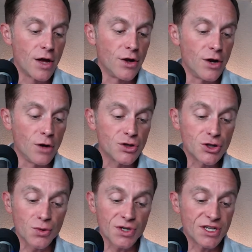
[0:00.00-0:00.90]
no
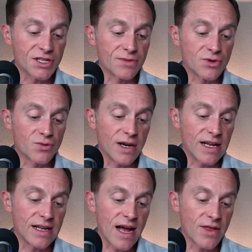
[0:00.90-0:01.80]
sewer systems
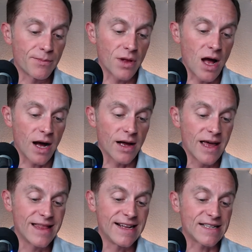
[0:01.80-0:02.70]
running down the block.
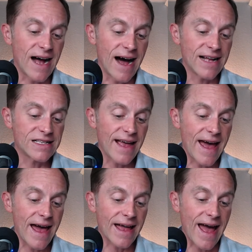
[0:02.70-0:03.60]
These
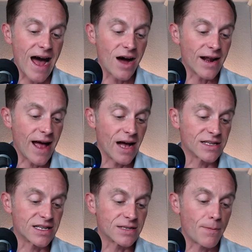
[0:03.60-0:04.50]
high-tech
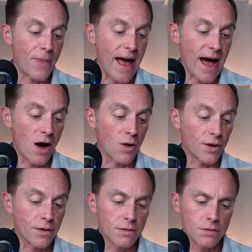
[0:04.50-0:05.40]
outhouses
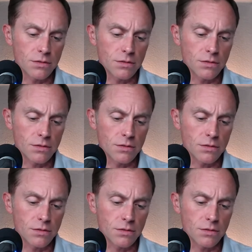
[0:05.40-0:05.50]
power